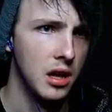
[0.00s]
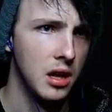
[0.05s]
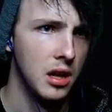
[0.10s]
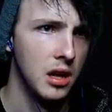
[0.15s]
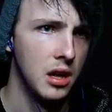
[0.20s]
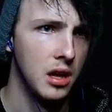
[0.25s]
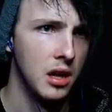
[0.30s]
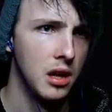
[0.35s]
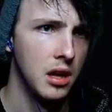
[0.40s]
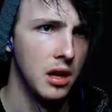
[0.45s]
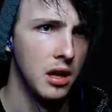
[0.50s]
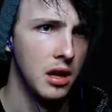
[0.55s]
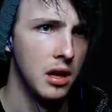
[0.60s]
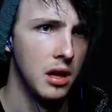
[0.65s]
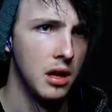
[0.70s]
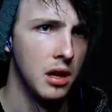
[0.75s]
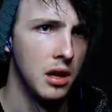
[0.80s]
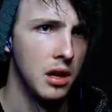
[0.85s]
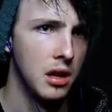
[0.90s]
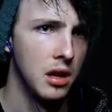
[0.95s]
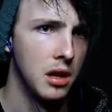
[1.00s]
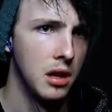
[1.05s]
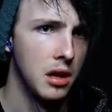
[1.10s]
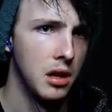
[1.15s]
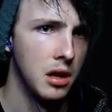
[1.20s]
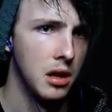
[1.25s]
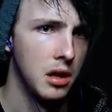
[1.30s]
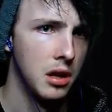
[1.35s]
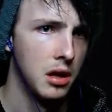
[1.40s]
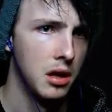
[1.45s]

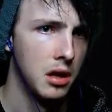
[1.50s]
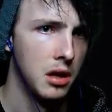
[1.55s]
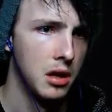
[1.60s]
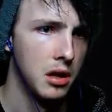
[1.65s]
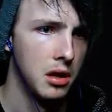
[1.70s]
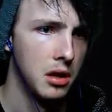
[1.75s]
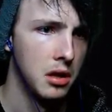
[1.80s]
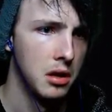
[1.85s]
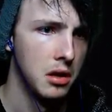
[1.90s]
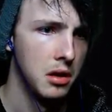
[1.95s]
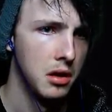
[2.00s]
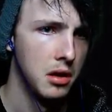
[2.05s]
Nobody speaks.